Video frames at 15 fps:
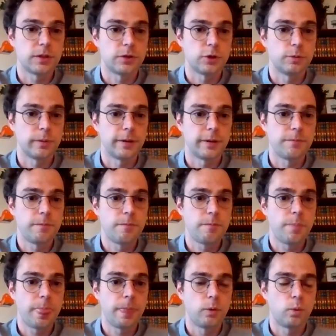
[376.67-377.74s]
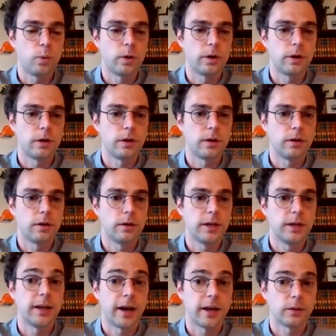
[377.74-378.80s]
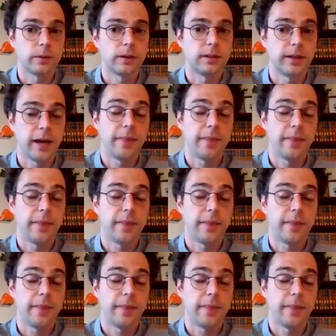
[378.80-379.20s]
Zuma were inadequate.